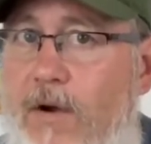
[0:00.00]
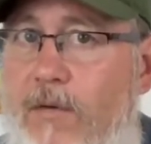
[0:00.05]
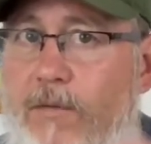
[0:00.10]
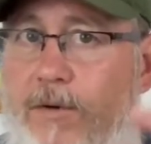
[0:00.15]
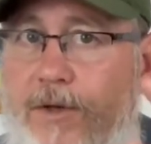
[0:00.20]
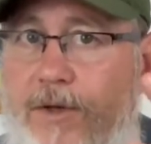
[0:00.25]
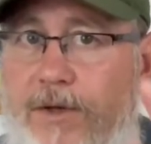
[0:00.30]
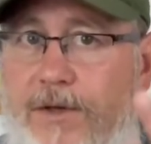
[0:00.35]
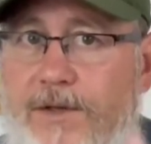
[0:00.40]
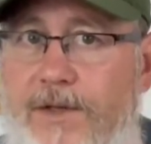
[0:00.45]

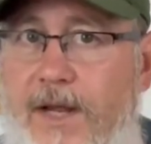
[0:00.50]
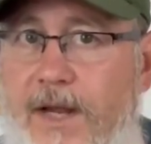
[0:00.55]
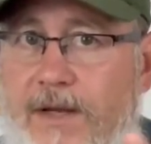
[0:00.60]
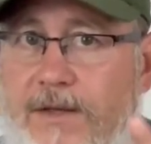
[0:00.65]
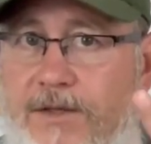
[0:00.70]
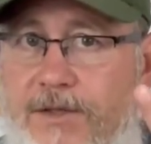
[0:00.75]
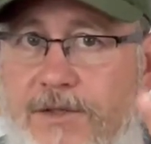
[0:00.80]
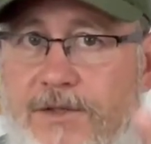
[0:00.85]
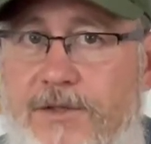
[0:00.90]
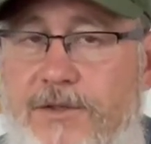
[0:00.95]
when you're going to
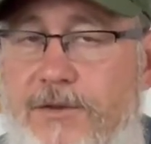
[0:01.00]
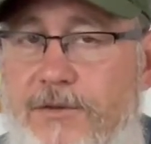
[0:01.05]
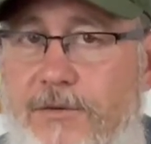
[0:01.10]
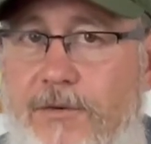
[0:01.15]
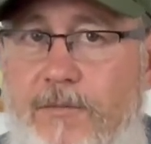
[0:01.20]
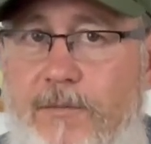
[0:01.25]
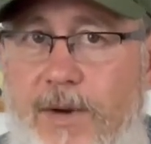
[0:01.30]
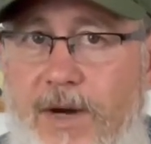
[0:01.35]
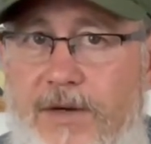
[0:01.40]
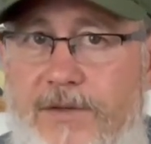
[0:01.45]
take just
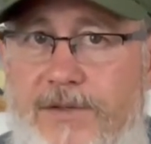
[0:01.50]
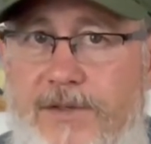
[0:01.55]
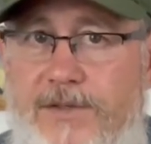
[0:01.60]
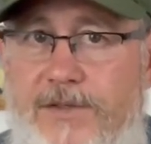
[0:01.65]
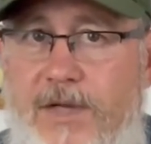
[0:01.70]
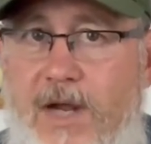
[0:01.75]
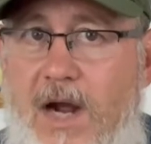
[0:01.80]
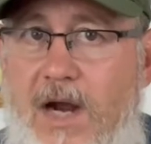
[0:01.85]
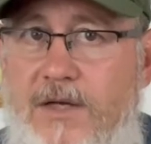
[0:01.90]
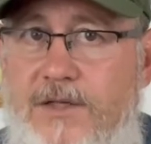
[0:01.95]
two pairs of
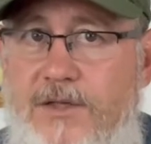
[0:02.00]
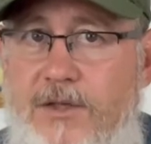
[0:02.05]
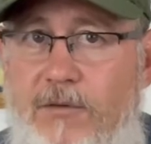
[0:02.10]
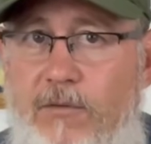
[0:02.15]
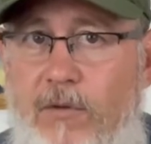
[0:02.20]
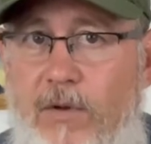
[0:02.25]
socks and you